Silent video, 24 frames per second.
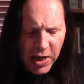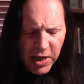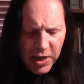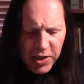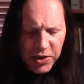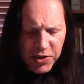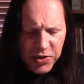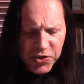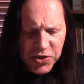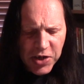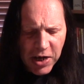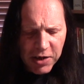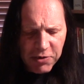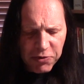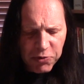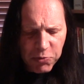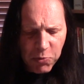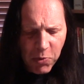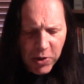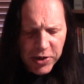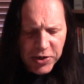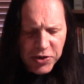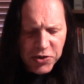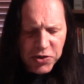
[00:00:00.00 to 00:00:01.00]
The
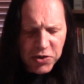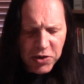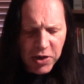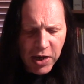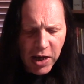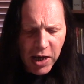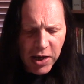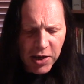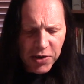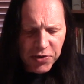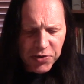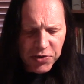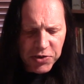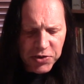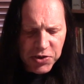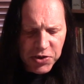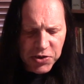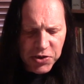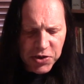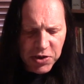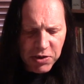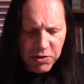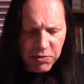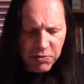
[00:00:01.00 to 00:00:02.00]
southwest, the
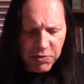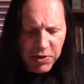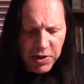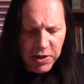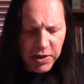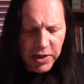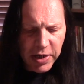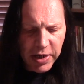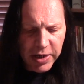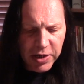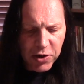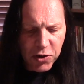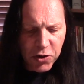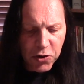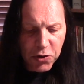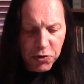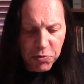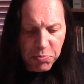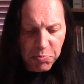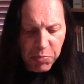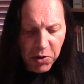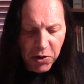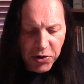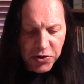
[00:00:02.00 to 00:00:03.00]
distillery, it
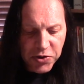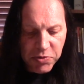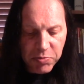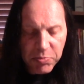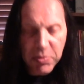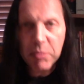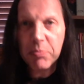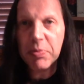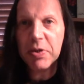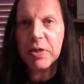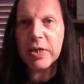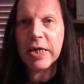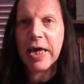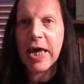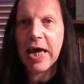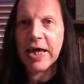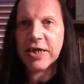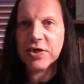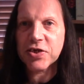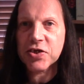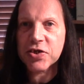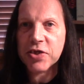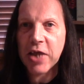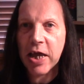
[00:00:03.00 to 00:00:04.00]
could possibly be
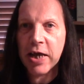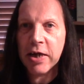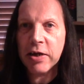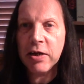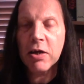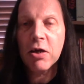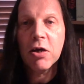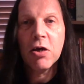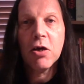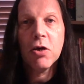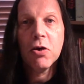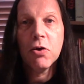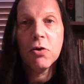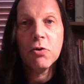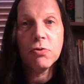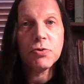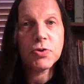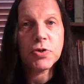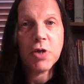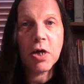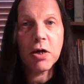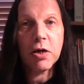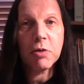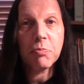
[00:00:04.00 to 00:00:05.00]
Castan, who
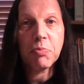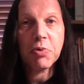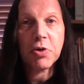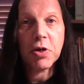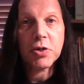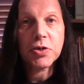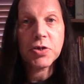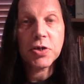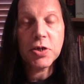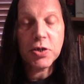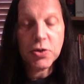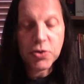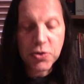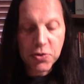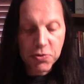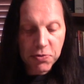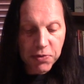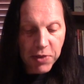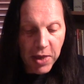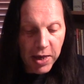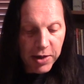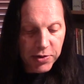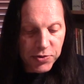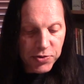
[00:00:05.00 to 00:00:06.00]
started production in
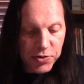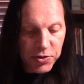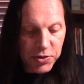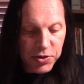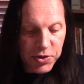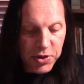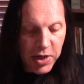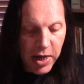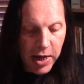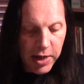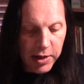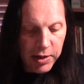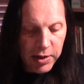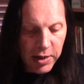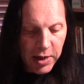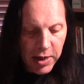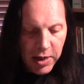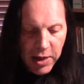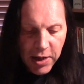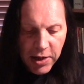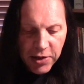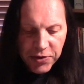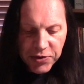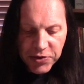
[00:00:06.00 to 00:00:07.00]
2010.
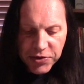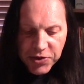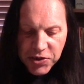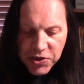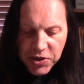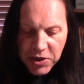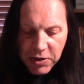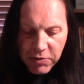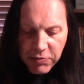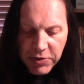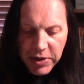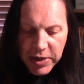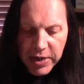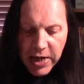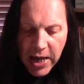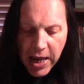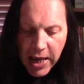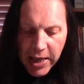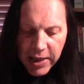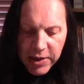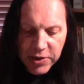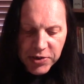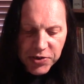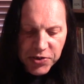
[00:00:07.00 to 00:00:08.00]
The distillery in
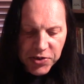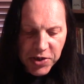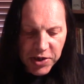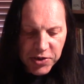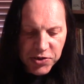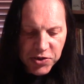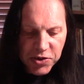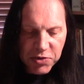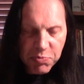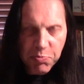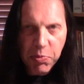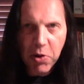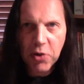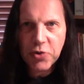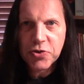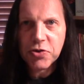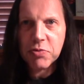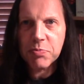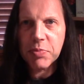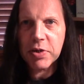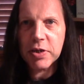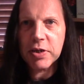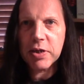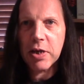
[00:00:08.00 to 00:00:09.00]
Alsace is
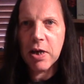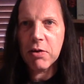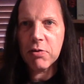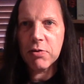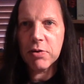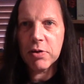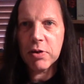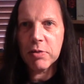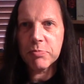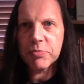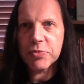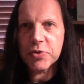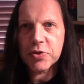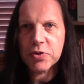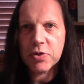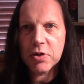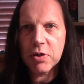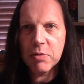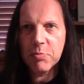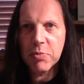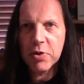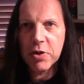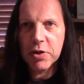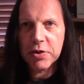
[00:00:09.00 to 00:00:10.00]
possibly, now I'm just
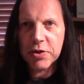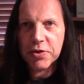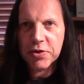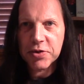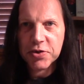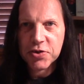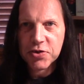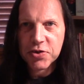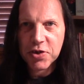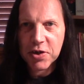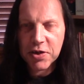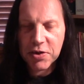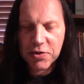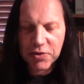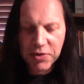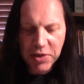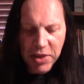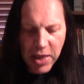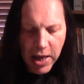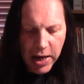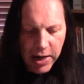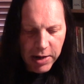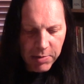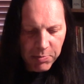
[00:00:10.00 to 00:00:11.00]
going to murder this
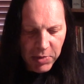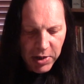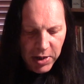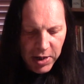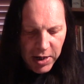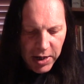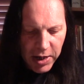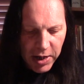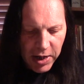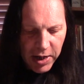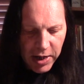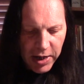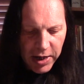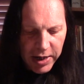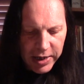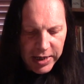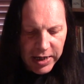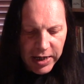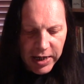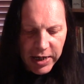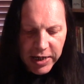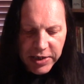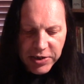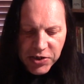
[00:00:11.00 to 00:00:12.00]
name,
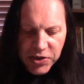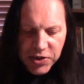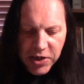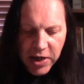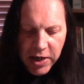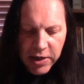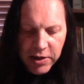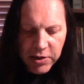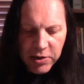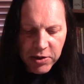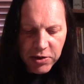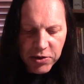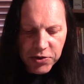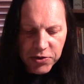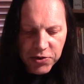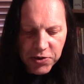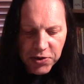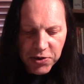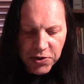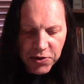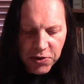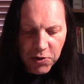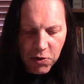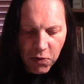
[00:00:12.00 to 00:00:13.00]
Claisan
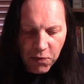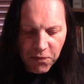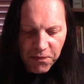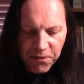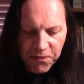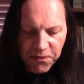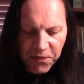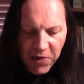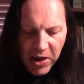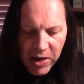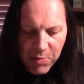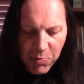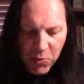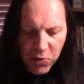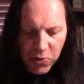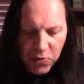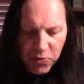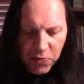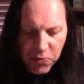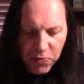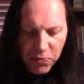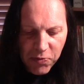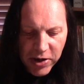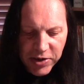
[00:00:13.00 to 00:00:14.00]
de
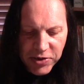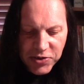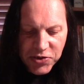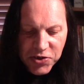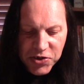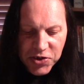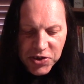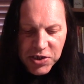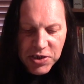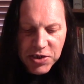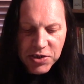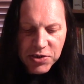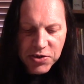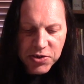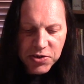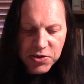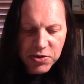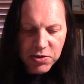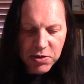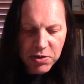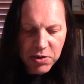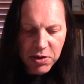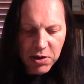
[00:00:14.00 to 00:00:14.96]
Wamerenses,